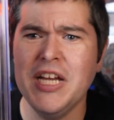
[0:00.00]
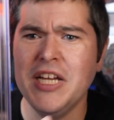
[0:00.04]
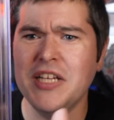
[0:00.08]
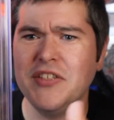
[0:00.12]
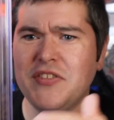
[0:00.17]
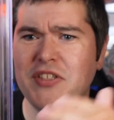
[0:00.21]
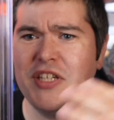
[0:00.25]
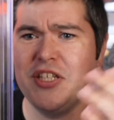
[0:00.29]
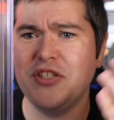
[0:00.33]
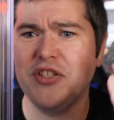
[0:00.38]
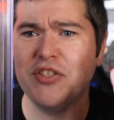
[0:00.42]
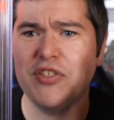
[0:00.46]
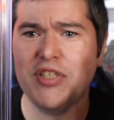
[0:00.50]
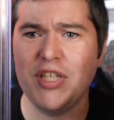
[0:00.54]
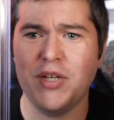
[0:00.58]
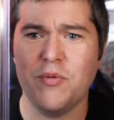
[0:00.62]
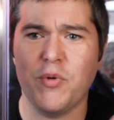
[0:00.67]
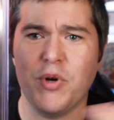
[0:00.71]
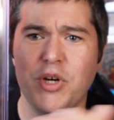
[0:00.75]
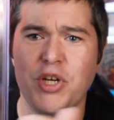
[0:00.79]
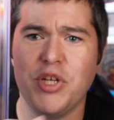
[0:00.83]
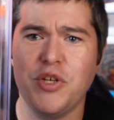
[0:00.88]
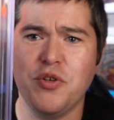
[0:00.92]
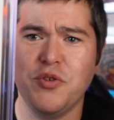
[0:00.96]
CGC,
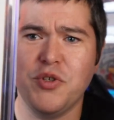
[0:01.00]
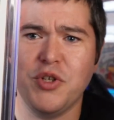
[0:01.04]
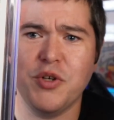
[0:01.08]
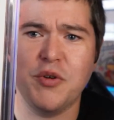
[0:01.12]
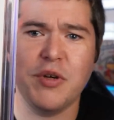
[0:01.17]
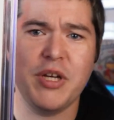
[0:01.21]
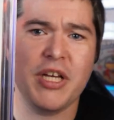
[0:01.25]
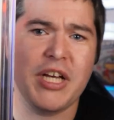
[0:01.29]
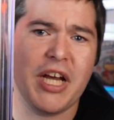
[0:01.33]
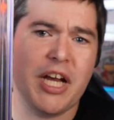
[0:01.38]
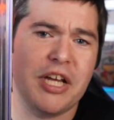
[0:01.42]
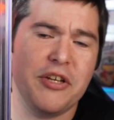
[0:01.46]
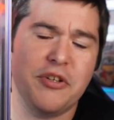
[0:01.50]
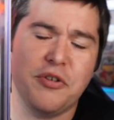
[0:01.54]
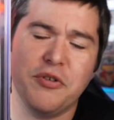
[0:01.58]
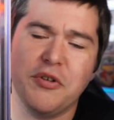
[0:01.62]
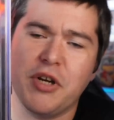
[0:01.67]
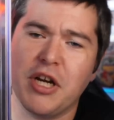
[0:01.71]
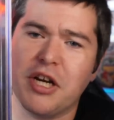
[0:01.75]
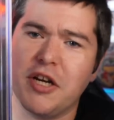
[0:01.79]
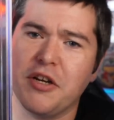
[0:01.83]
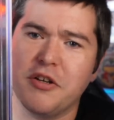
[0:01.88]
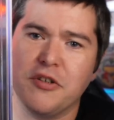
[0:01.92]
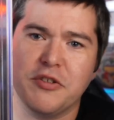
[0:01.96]
what are you doing? I do
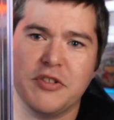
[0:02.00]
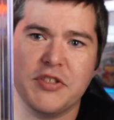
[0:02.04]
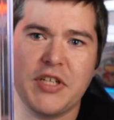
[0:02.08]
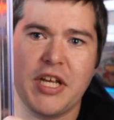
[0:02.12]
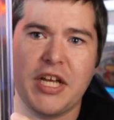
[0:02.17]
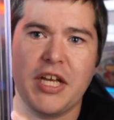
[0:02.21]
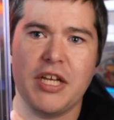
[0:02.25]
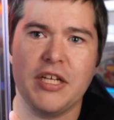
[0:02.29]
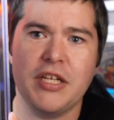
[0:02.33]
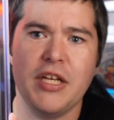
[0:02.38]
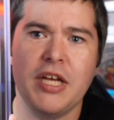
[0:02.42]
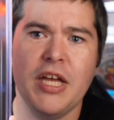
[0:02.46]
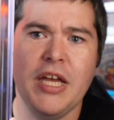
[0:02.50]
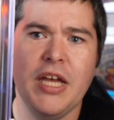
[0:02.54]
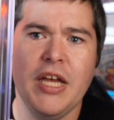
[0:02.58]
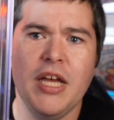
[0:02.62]
not understand.